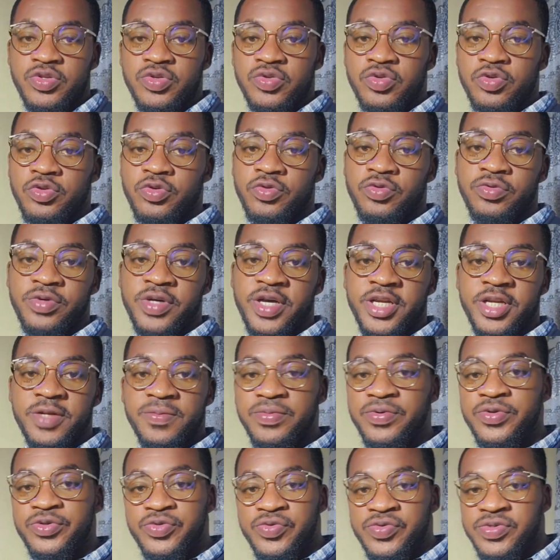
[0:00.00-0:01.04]
to
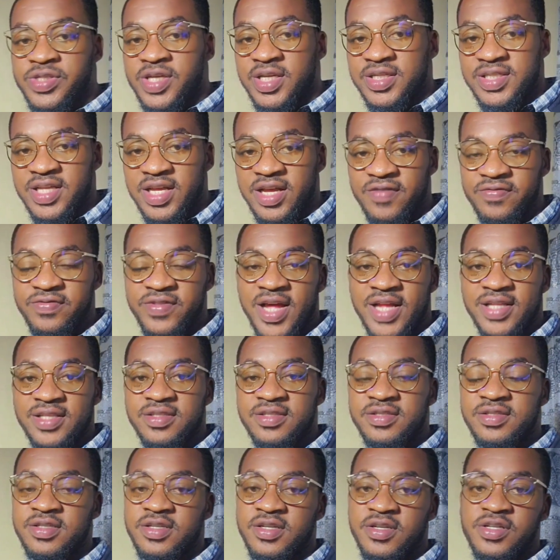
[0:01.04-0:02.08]
enable users have that
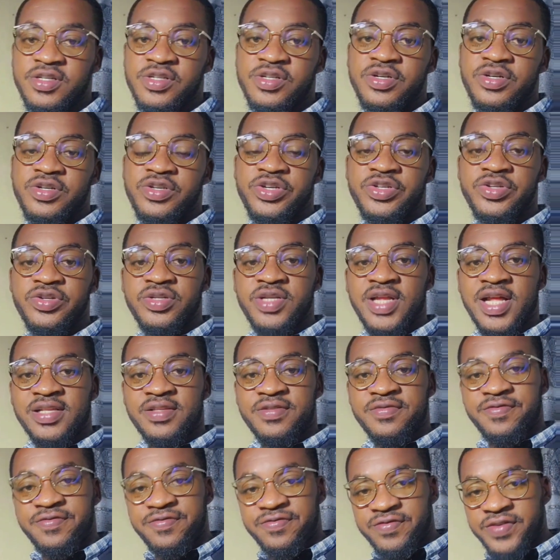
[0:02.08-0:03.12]

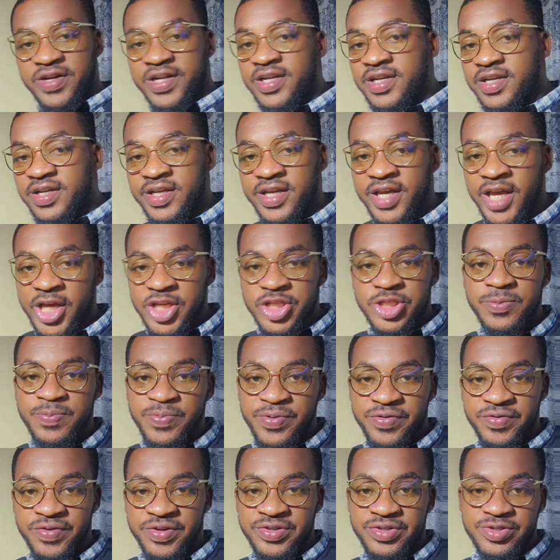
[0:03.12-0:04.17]
that friendly
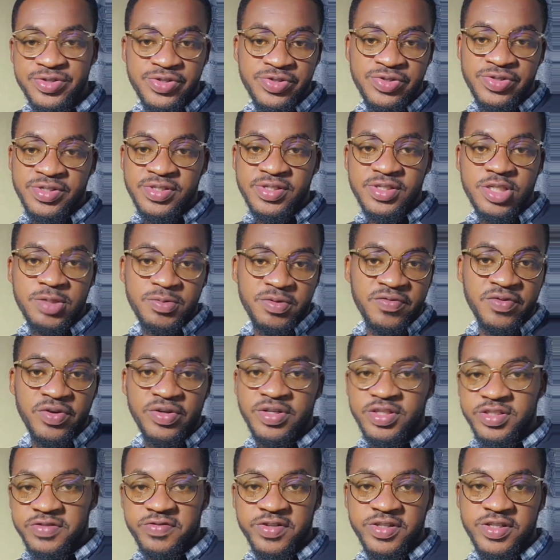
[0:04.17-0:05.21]
experience using some of
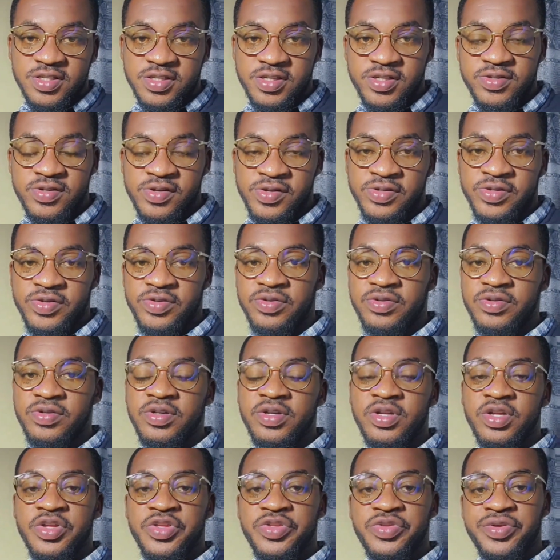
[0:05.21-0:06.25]
all these ventilators. So
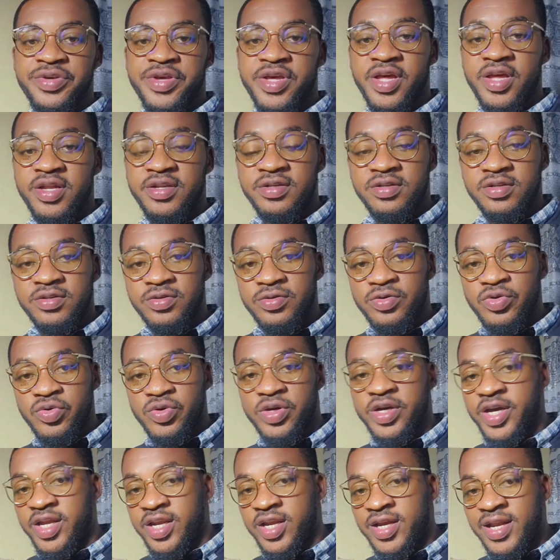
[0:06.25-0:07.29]
you can
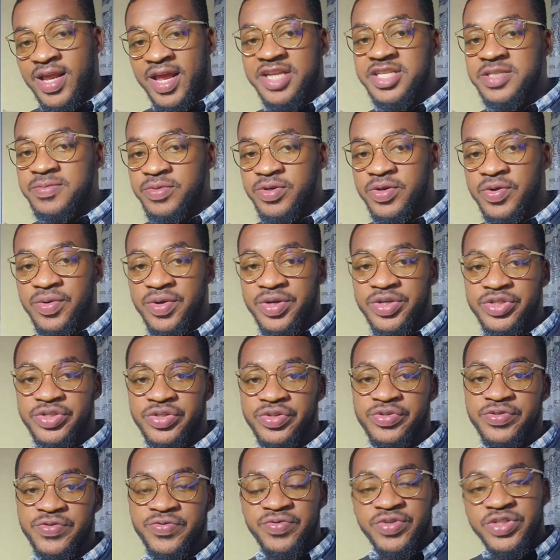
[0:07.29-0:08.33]
go ahead and ask me
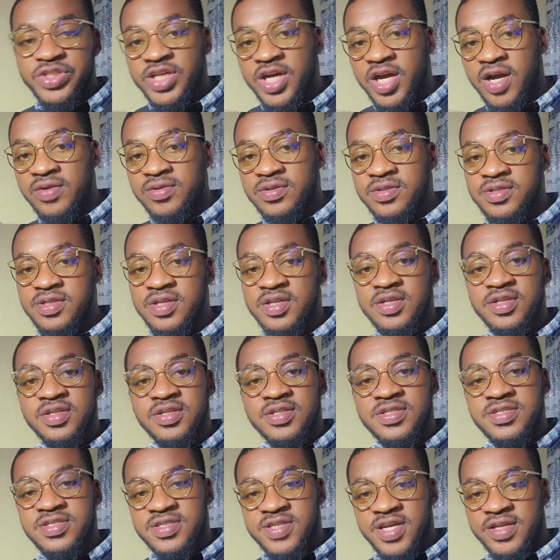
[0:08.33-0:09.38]
questions, reach out,
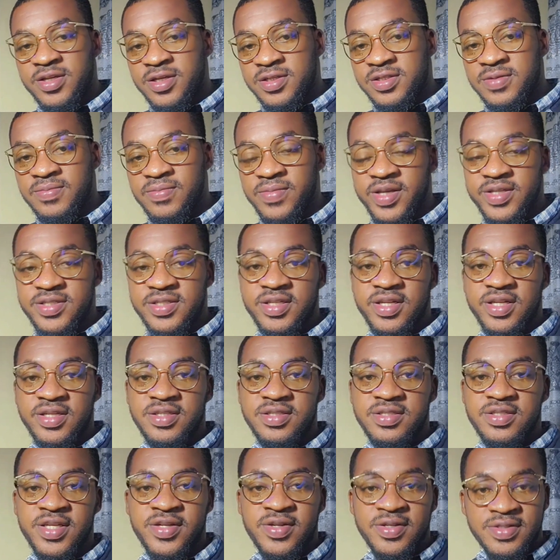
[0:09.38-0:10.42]
send us a message,
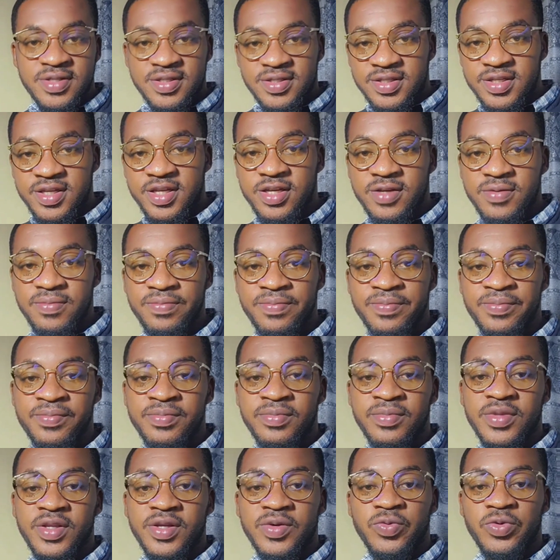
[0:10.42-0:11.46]
send us a DM.
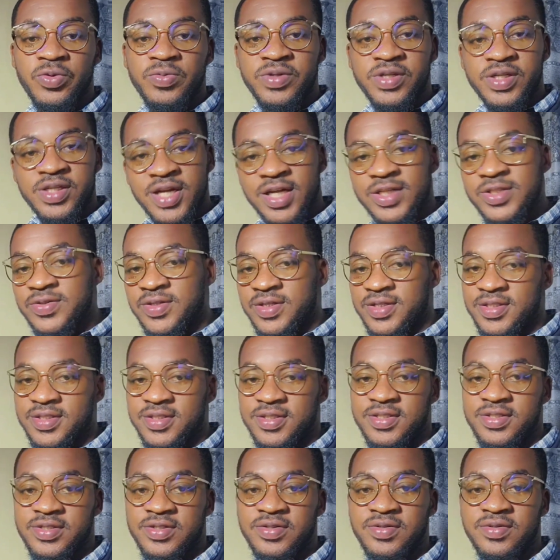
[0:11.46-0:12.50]
We'll be glad to
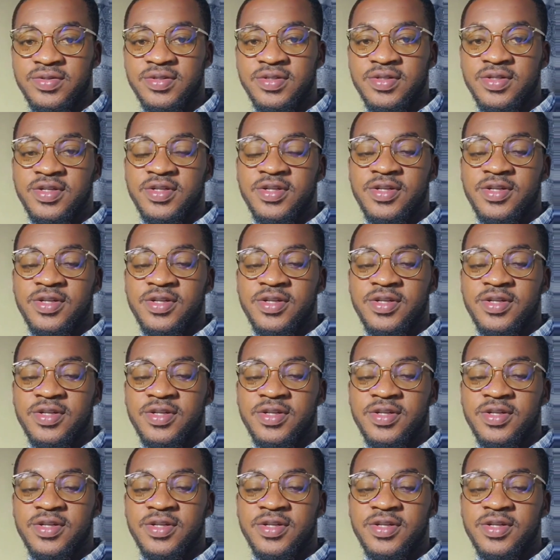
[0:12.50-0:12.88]
assist you.